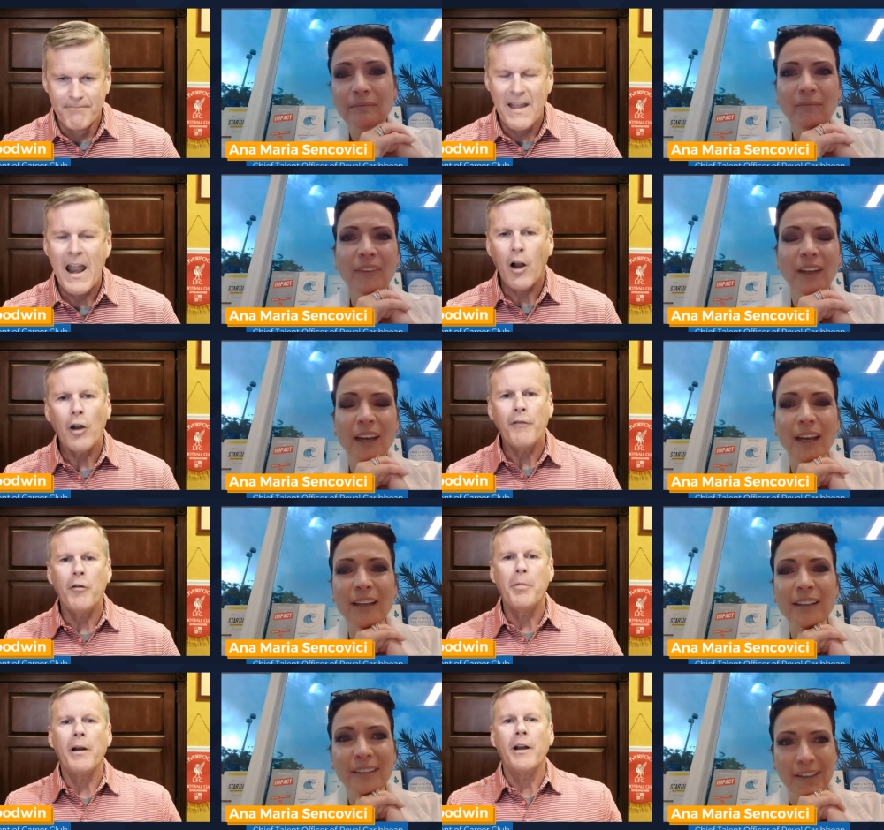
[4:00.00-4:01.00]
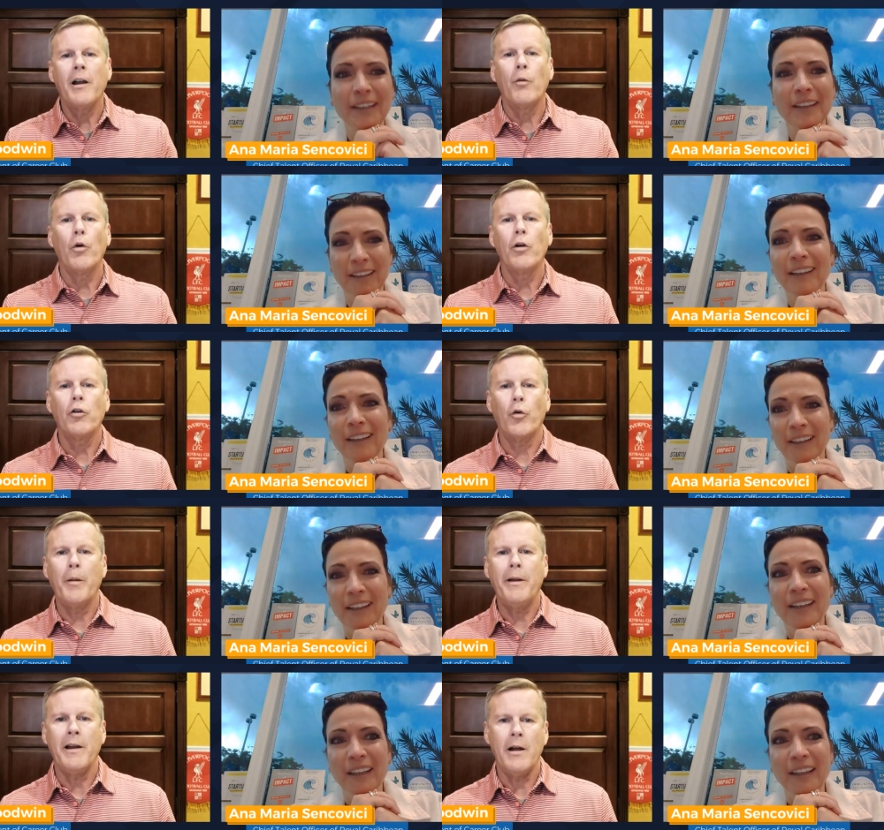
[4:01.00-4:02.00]
Speaker 1: And how long have you been at uh, Royal
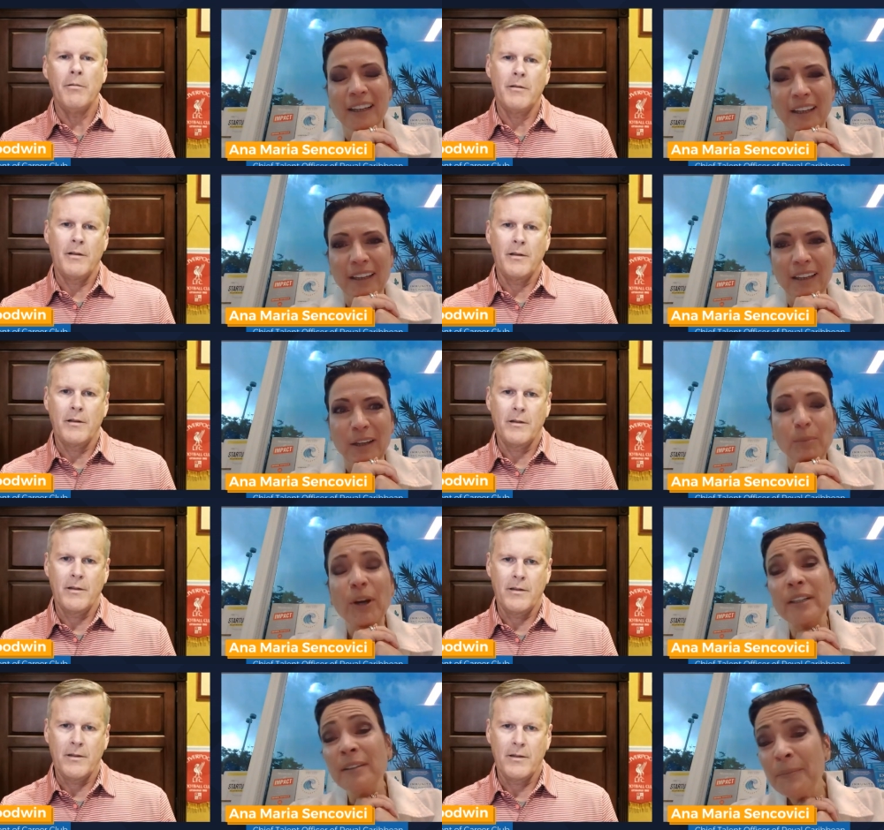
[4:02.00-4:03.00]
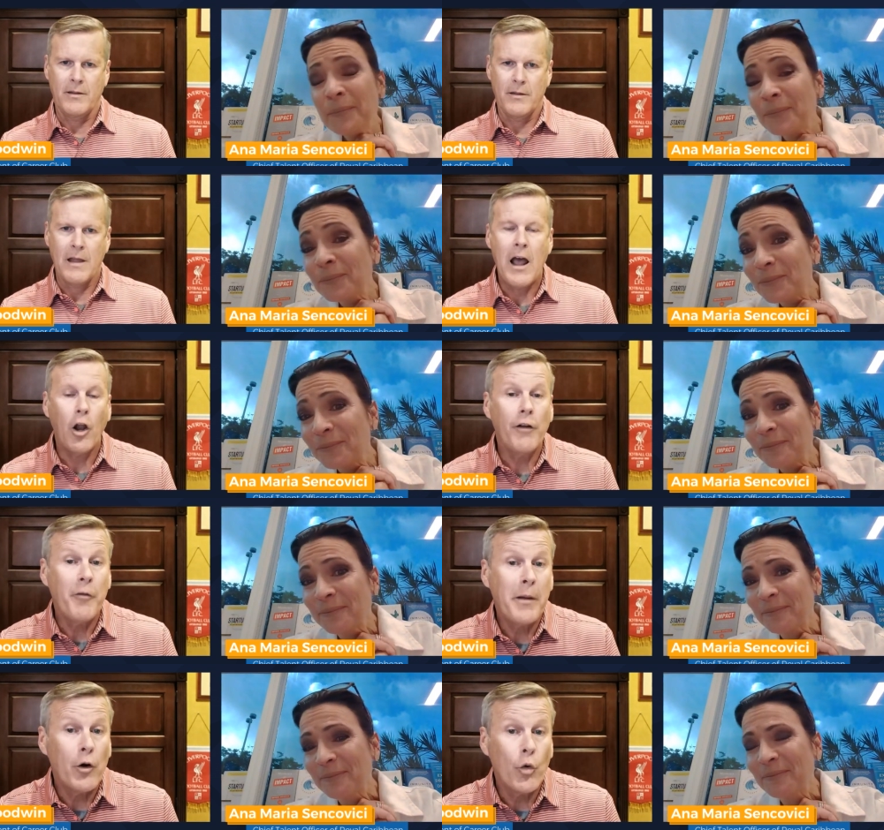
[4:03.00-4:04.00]
Caribbean now? Pardon? How long have
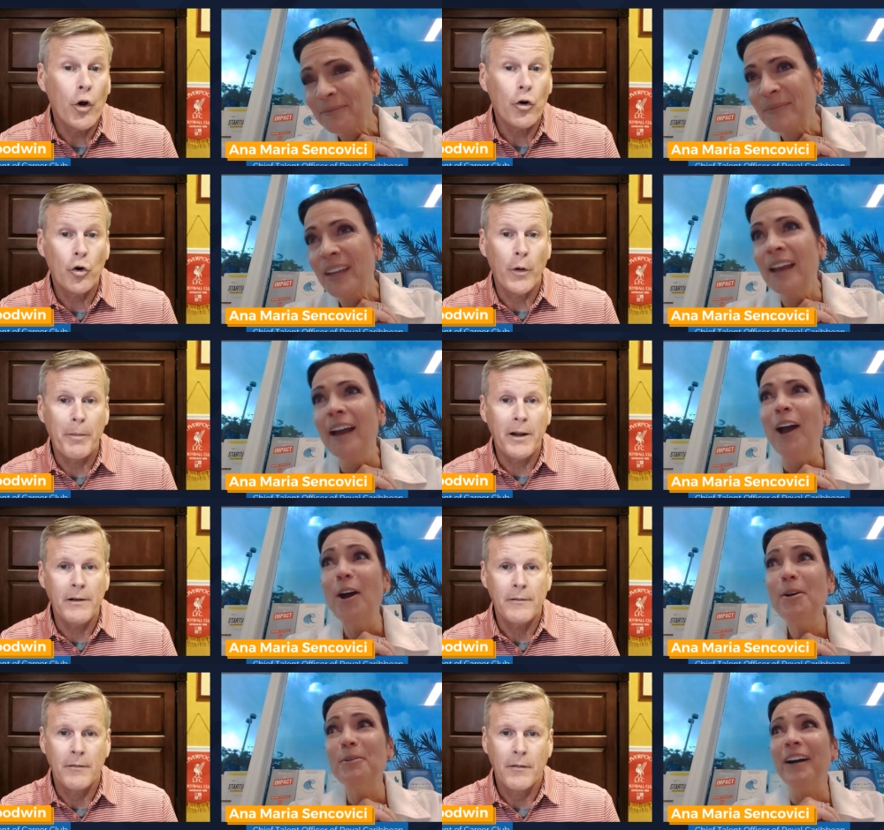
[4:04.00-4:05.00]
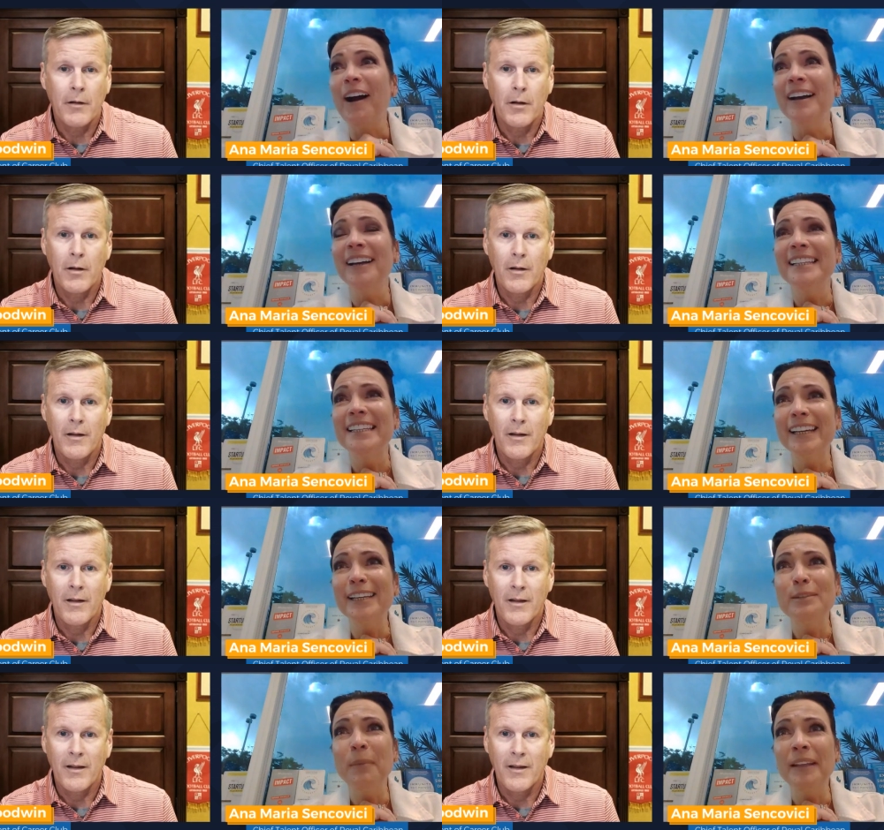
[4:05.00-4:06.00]
you been at Royal Caribbean? Oh,
Speaker 2: uh,
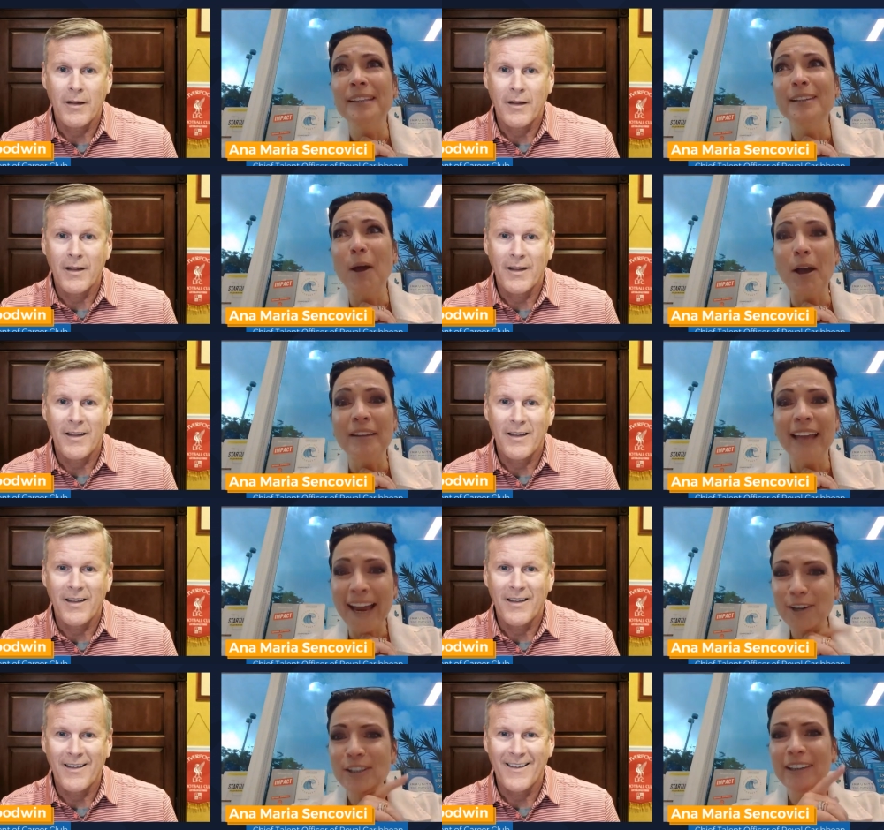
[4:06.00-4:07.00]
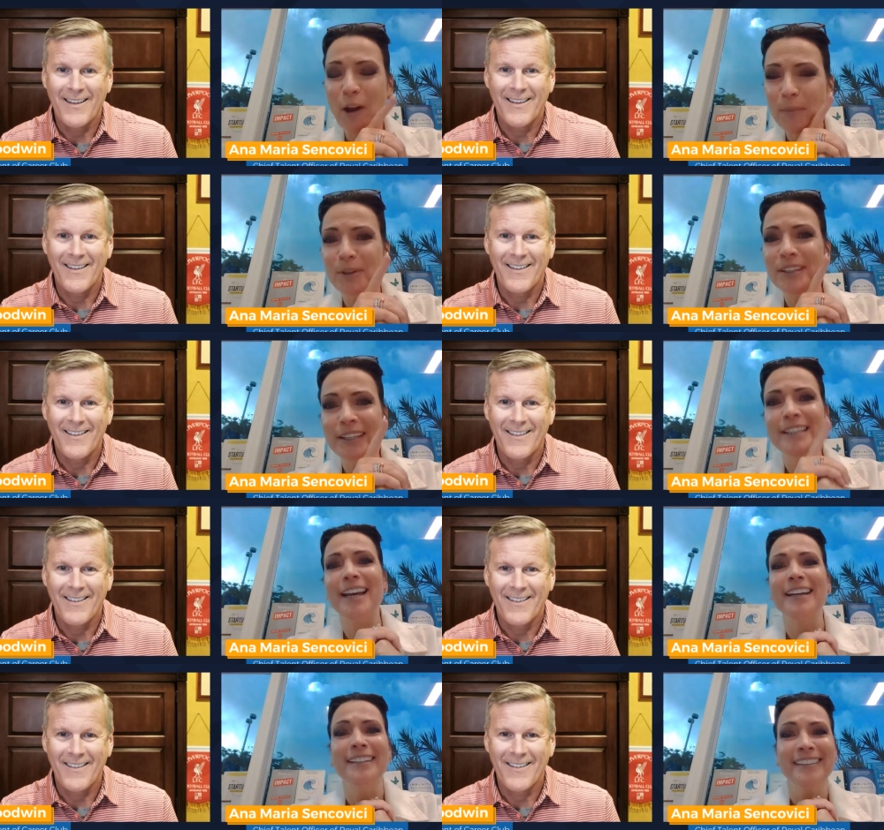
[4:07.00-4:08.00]
six months actually almost to the
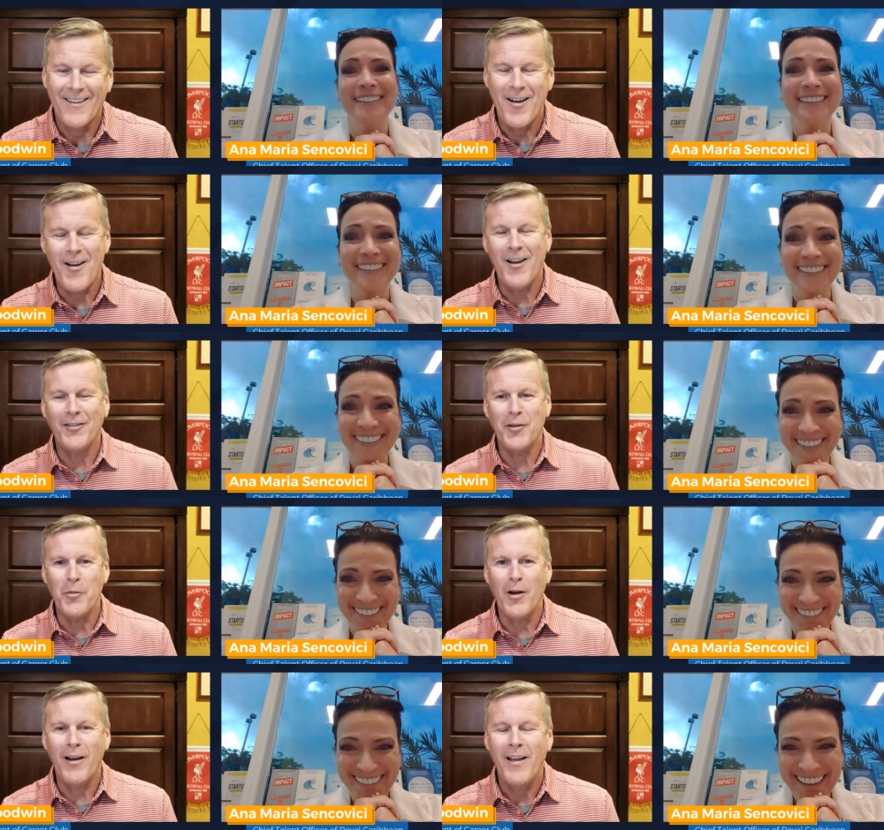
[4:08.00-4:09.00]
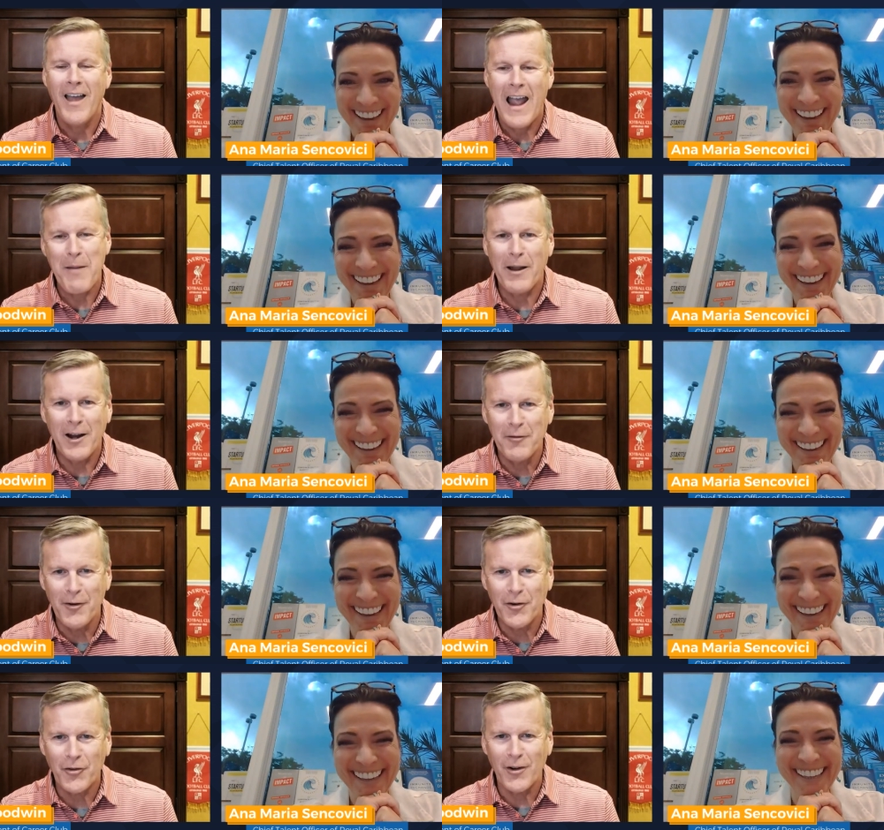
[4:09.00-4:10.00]
day.
Speaker 1: Awesome. Well, happy
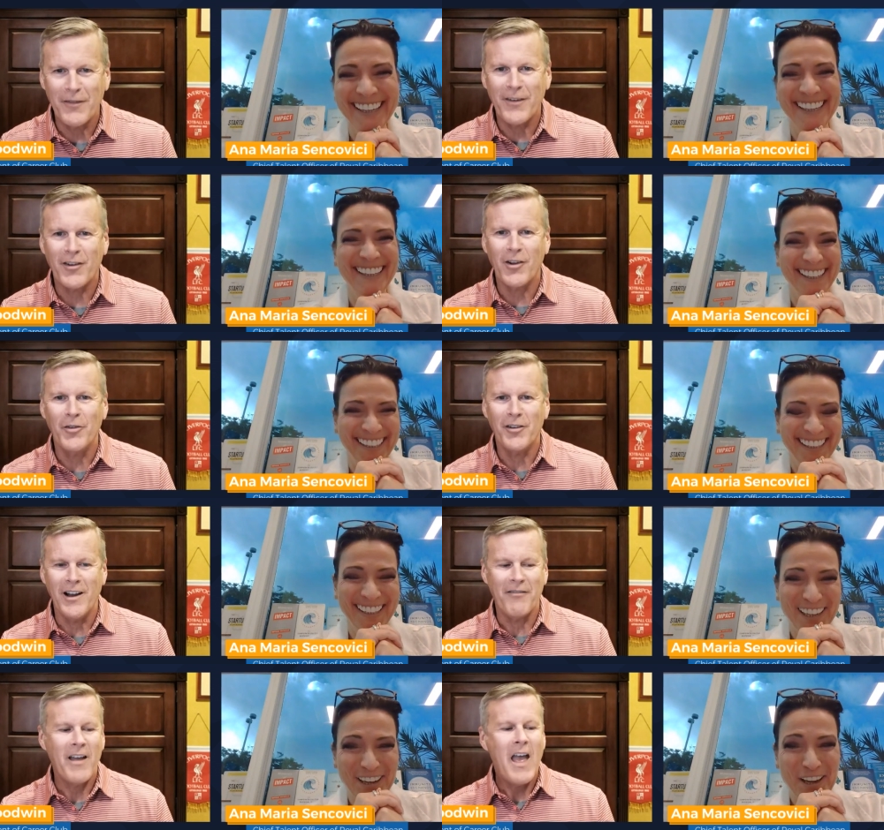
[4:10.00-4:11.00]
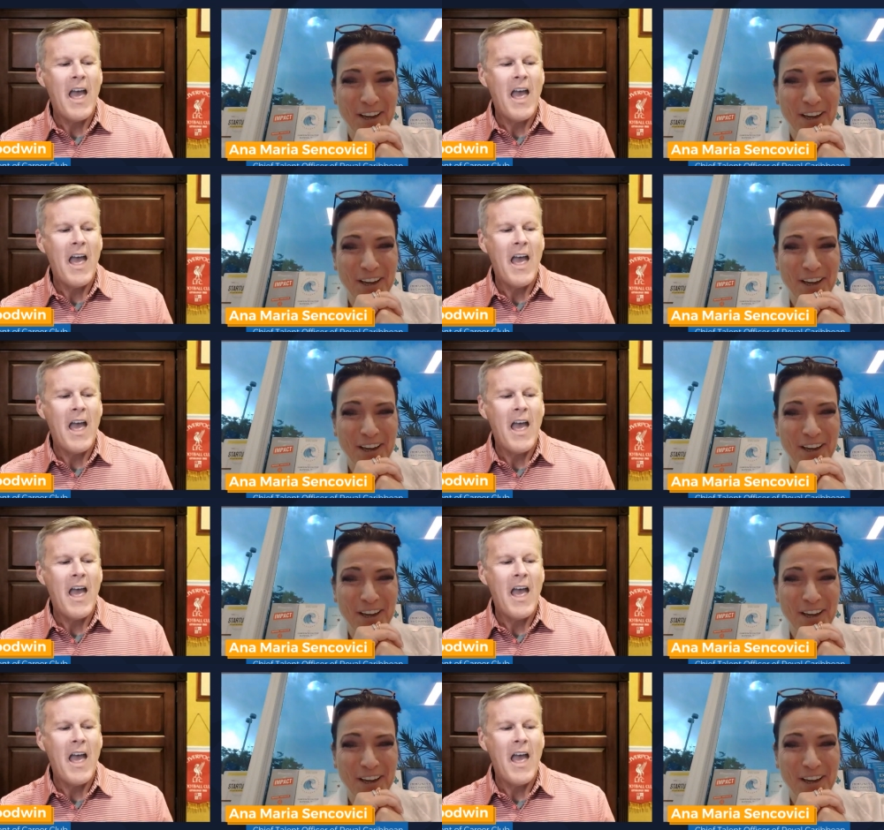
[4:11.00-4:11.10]
anniversary if it's close enough.